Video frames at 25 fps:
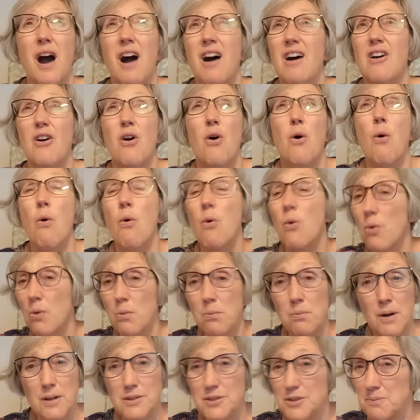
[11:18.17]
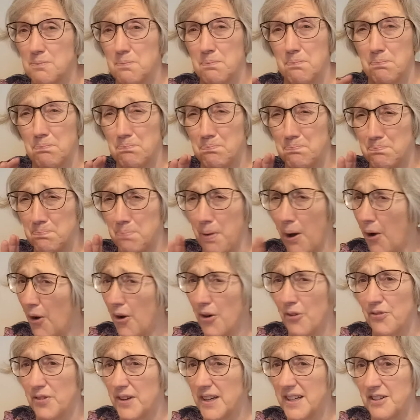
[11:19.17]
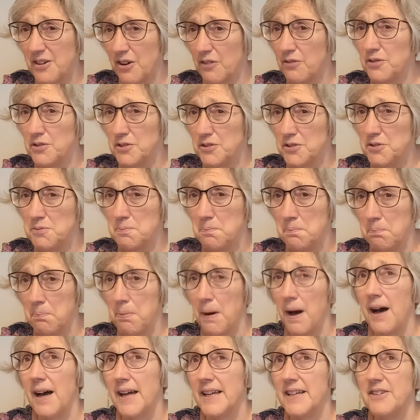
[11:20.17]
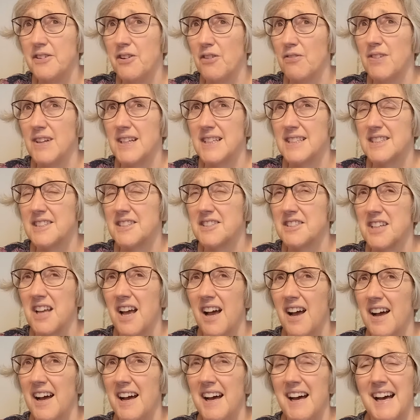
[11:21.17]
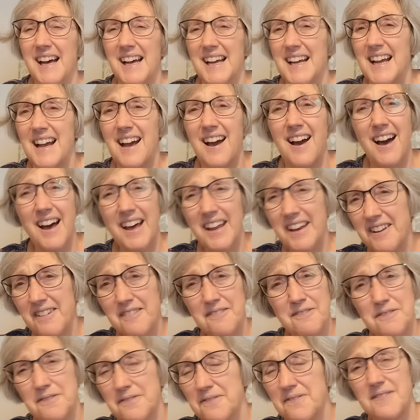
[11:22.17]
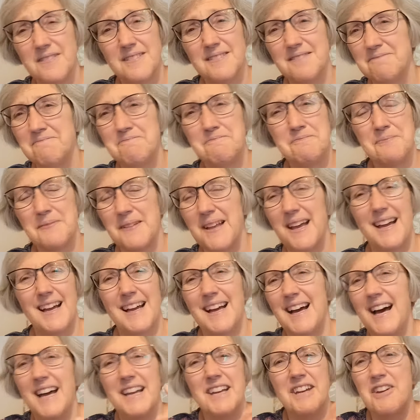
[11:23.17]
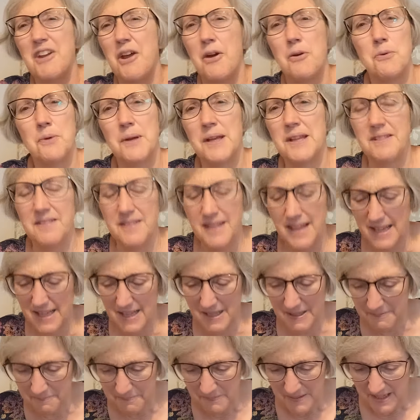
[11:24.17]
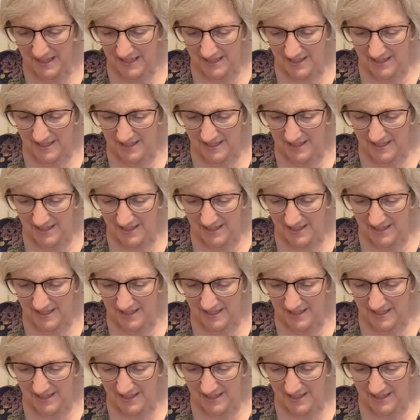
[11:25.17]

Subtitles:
are almost perfect novels by novelists, kind of, I don't know, in their,